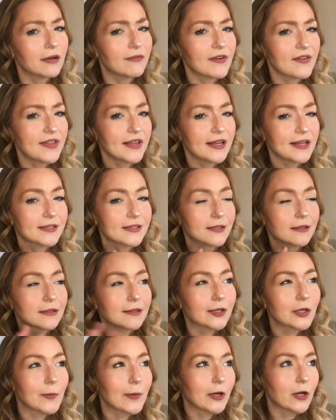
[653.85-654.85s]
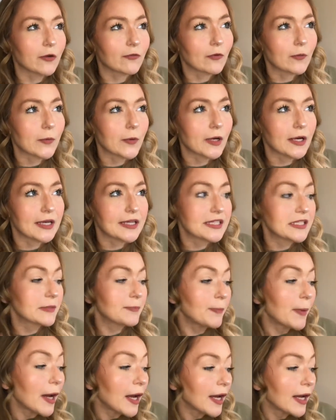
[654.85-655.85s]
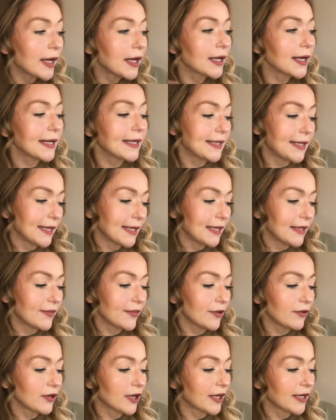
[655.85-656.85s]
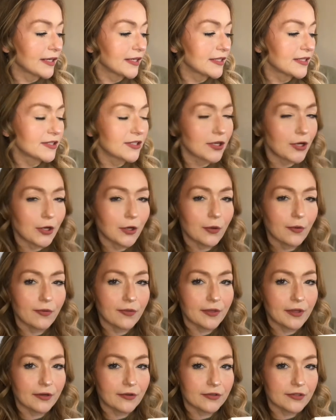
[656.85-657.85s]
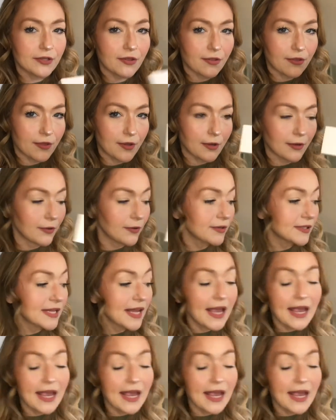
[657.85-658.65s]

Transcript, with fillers: I think it's a little bit overpriced, but I get it, they're nice, so there's those.